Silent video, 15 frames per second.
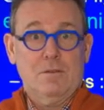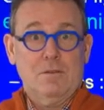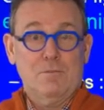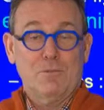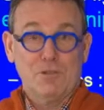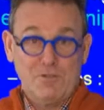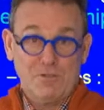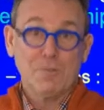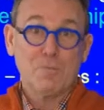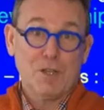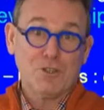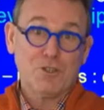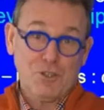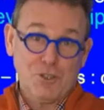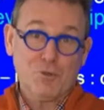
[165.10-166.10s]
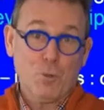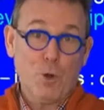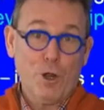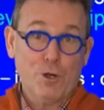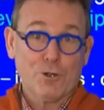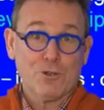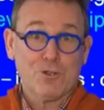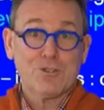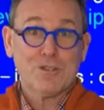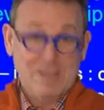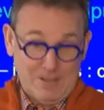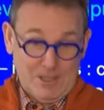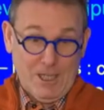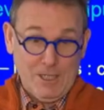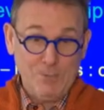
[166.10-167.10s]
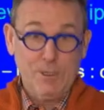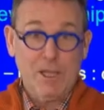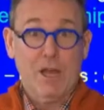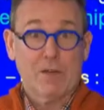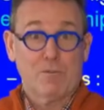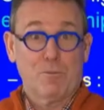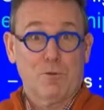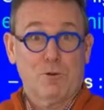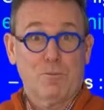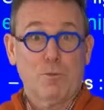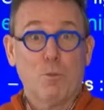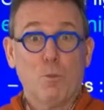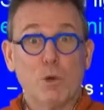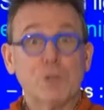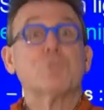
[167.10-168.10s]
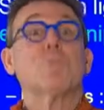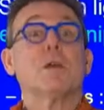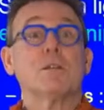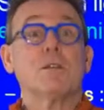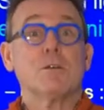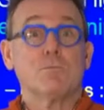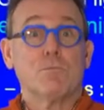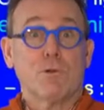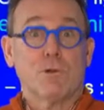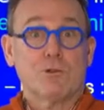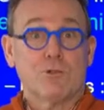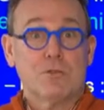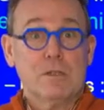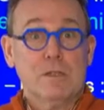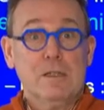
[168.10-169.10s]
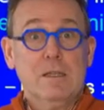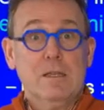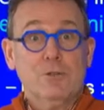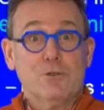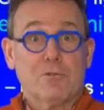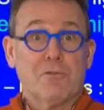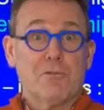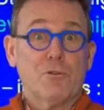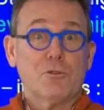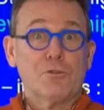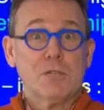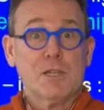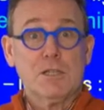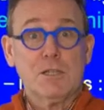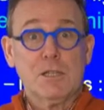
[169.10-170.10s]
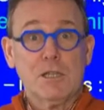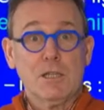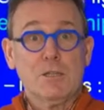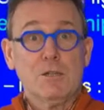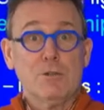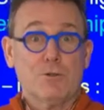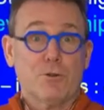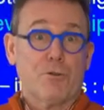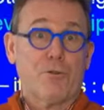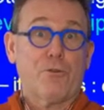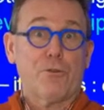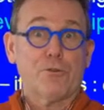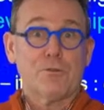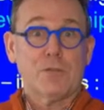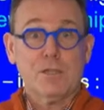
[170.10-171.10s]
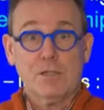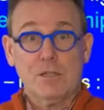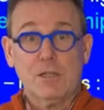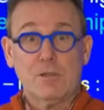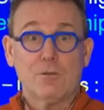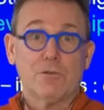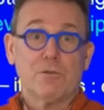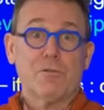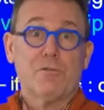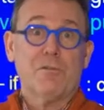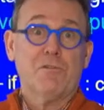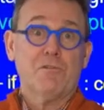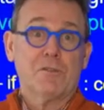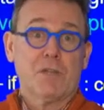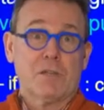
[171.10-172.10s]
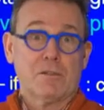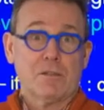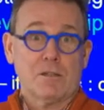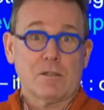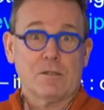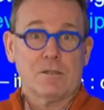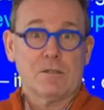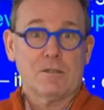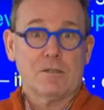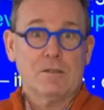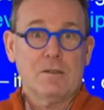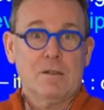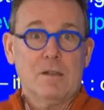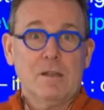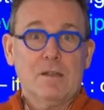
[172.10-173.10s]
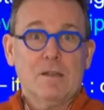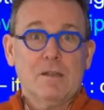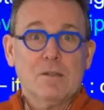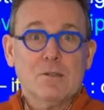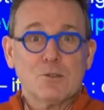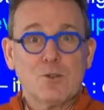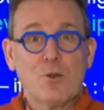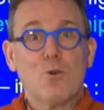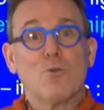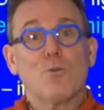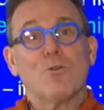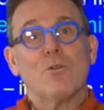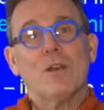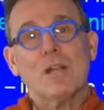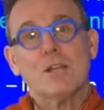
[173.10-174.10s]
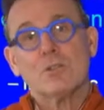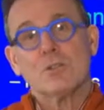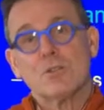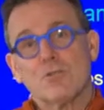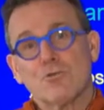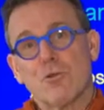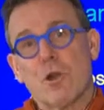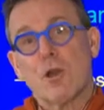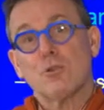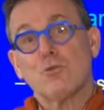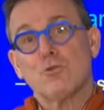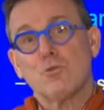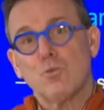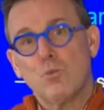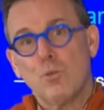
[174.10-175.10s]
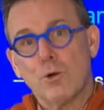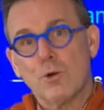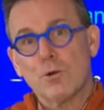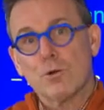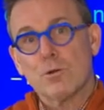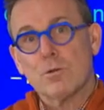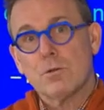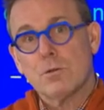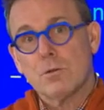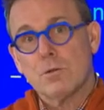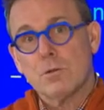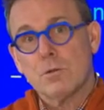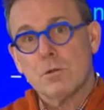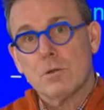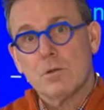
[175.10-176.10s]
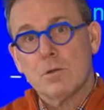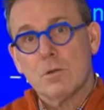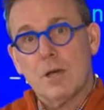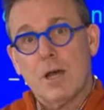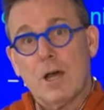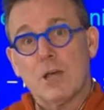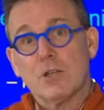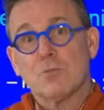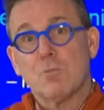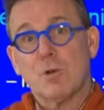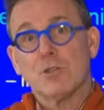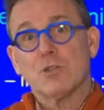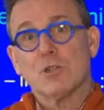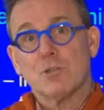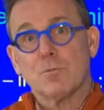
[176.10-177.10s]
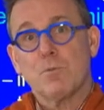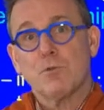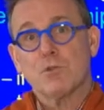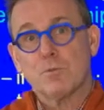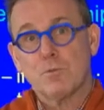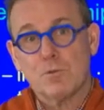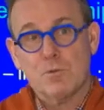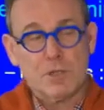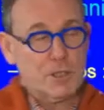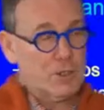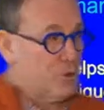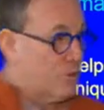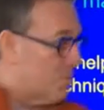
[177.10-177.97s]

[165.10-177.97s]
But if the patient is worse, then we have a problem. What made him worse? Your first technique, your third technique, or your fifth technique? So let's try to work as much as possible in an